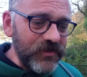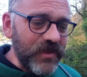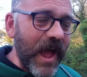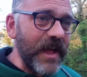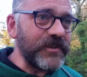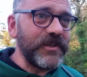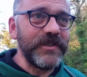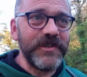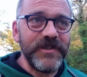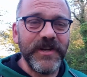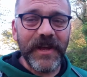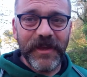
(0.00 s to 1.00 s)
the Hatchings
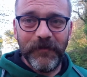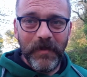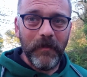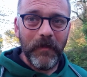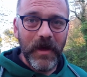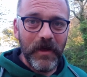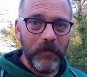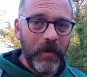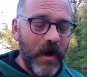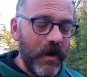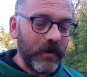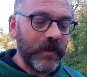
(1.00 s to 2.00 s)
and Jackie have been at the
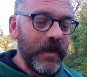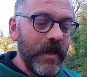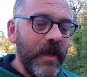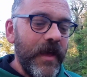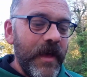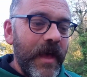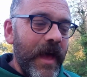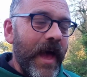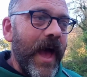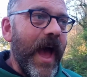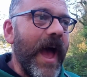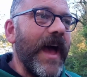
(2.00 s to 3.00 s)
park,
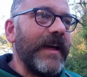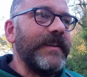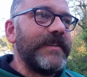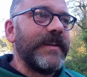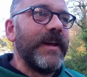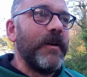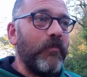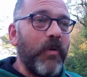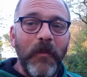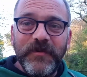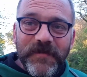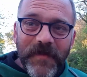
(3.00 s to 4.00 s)
and
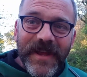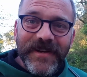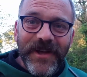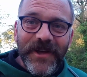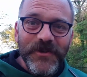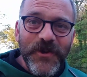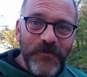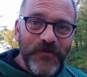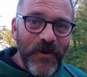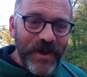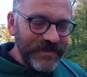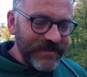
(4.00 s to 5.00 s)
Bob's made a new
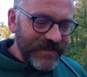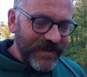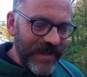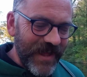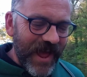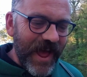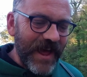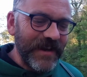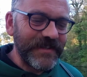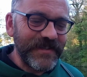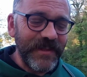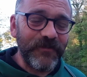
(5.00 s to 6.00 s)
friend,
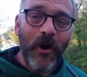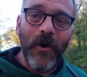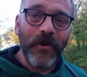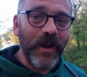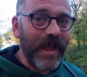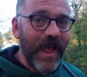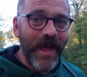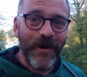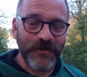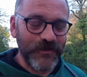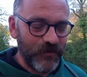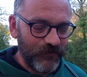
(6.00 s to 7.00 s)
and they've got on like a
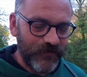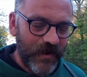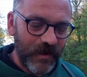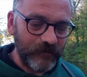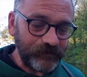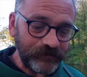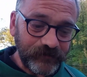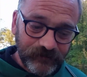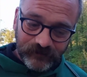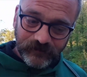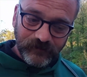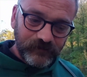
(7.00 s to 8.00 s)
house on fire.
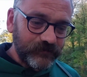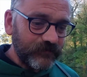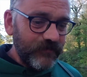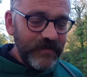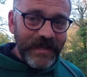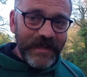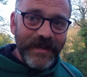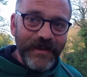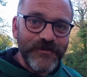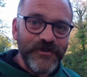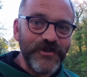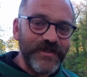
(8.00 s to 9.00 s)
He
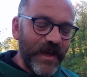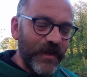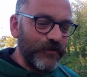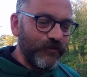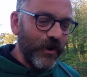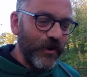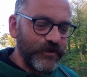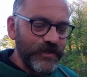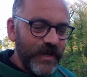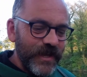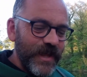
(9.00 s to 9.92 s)
lives just down the road